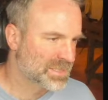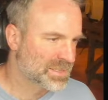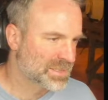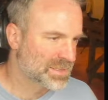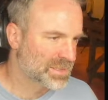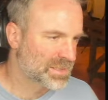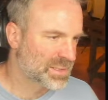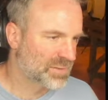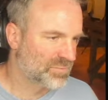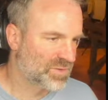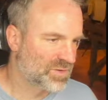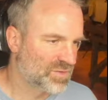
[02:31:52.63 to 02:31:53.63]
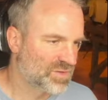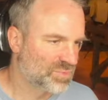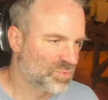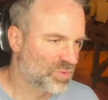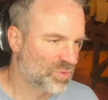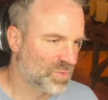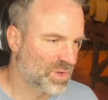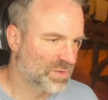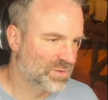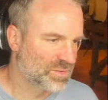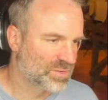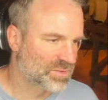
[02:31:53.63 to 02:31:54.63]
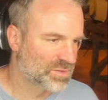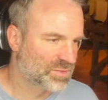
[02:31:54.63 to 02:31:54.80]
if we do small ones,